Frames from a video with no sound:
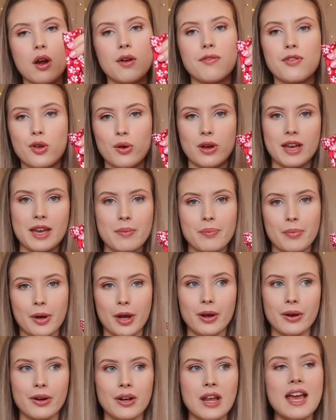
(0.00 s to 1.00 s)
over your hip
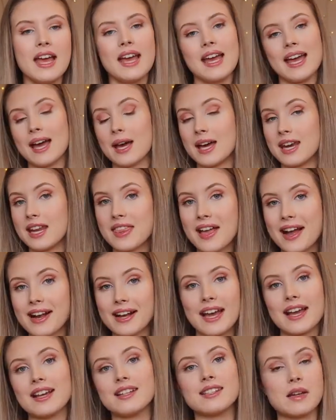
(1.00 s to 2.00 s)
bone, and in that
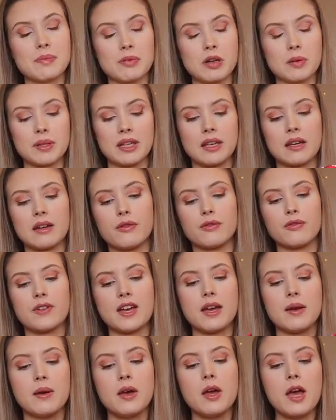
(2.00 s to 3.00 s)
case, they're probably gonna
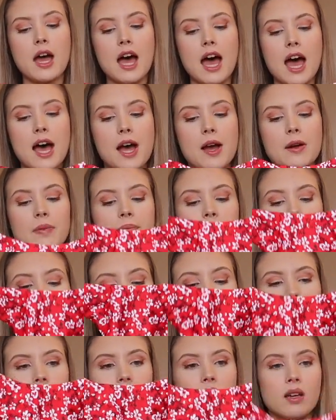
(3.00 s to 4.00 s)
fit.
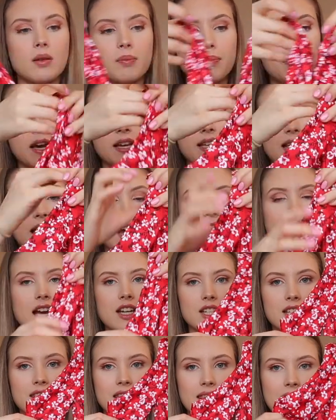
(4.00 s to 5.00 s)
But yeah, I
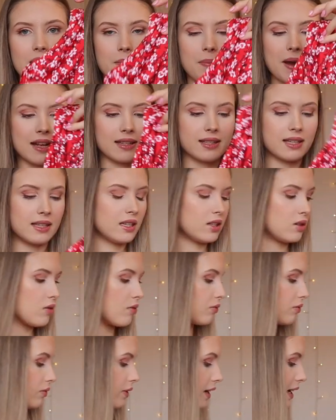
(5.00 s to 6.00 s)
just think that pattern is
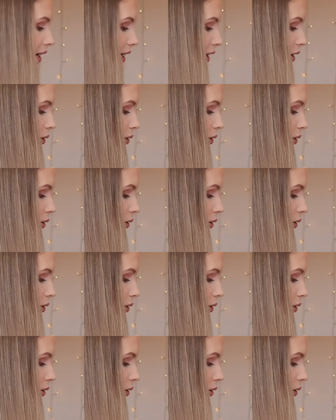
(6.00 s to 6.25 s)
really